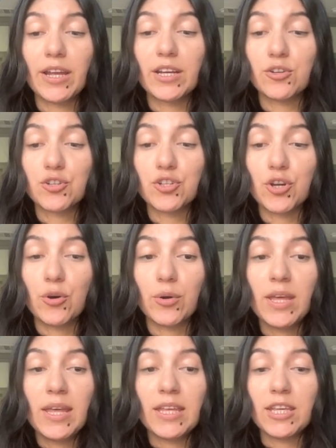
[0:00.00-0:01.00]
It'll show,
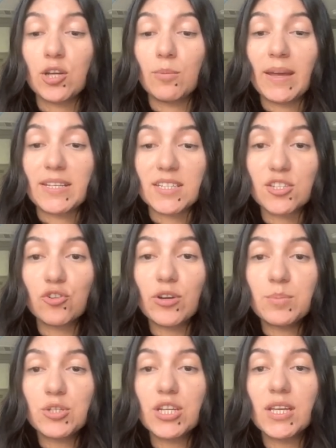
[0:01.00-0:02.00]
you know, my
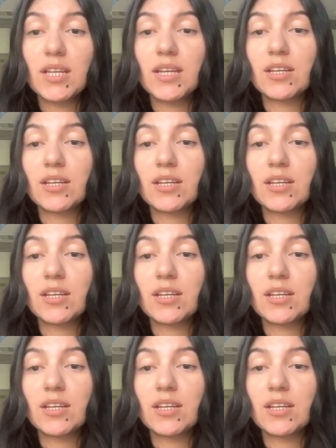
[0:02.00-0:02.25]
description,